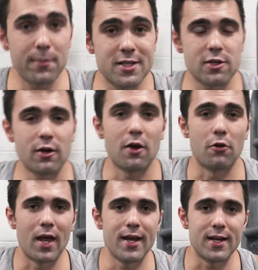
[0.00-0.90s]
recommend starting
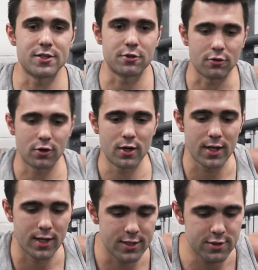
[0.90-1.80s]
out light as you're
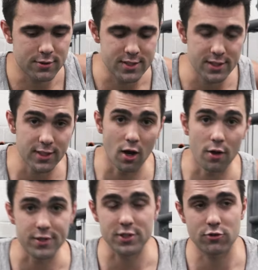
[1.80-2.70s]
learning, and as you can see
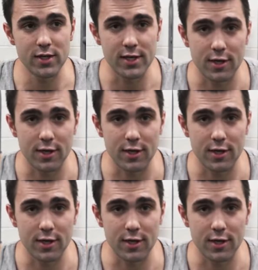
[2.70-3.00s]
on the screen